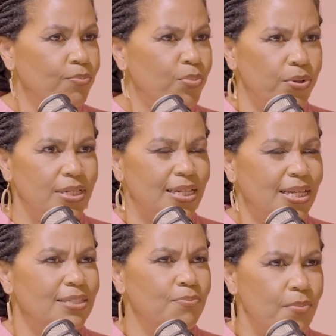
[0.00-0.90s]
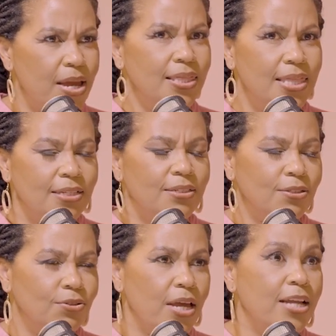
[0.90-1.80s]
borders, and has made that
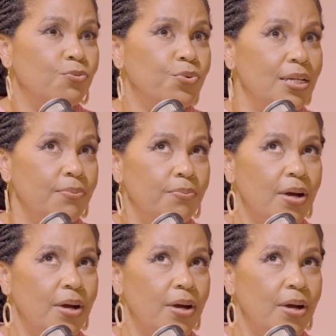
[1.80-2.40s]
and really,